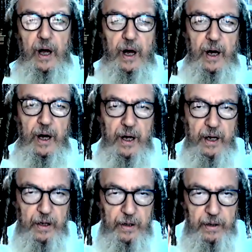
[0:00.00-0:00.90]
uh,
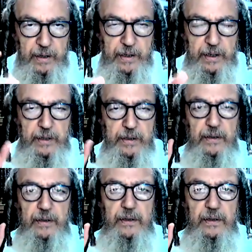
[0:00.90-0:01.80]
a ha'ara, uh,
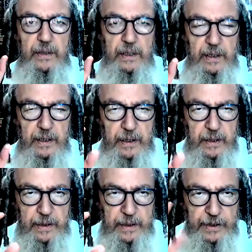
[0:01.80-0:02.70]

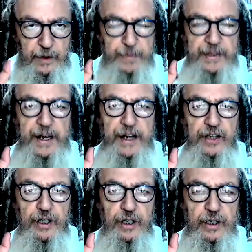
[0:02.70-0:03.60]
uh, an
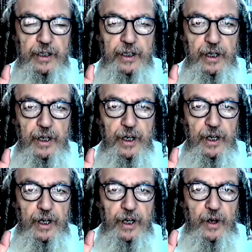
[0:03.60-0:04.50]
illumination
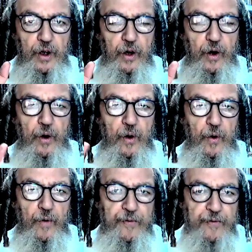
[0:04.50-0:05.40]

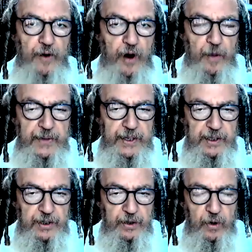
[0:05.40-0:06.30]
from the
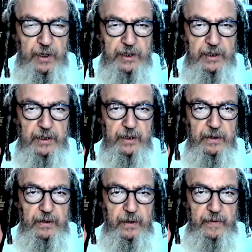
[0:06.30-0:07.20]
source
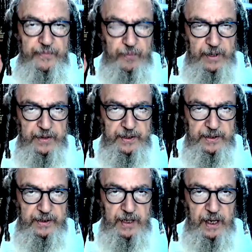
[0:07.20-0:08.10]
of where
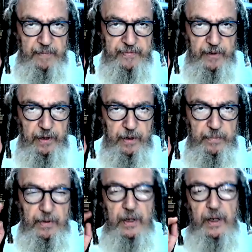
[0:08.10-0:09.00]
this came
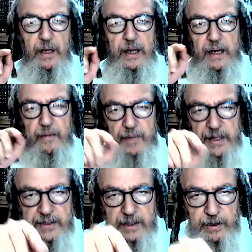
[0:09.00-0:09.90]
from, and it
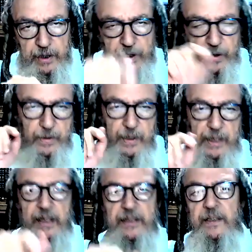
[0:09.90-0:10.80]
brings into you.
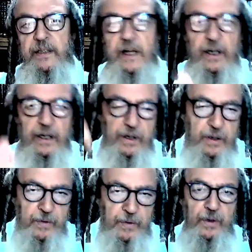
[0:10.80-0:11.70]
It doesn't take
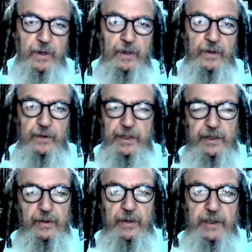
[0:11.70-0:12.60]
you to the
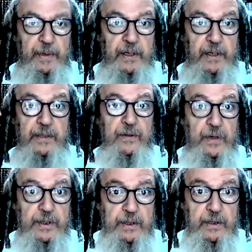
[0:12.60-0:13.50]
source. It brings the
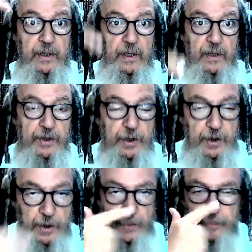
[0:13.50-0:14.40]
source to
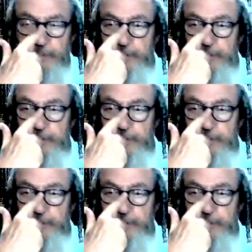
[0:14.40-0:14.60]
you